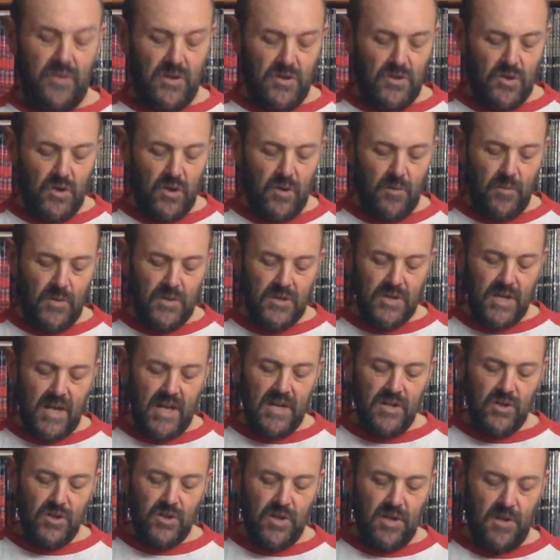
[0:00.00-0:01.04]

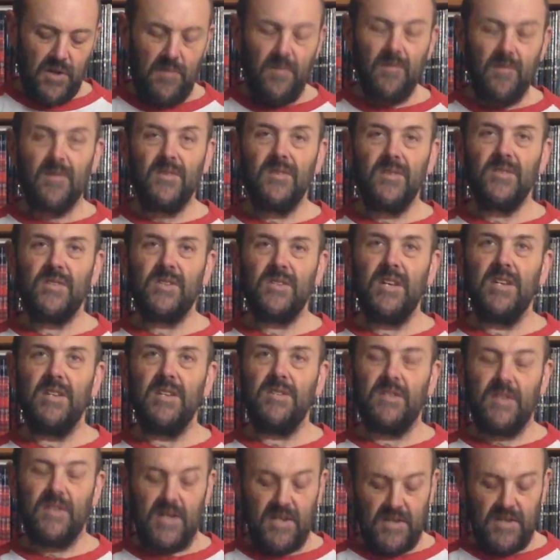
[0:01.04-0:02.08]
interpretation
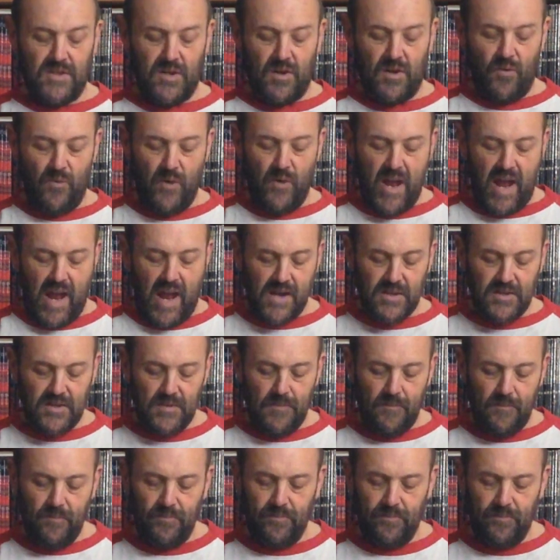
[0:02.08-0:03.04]
says is correct,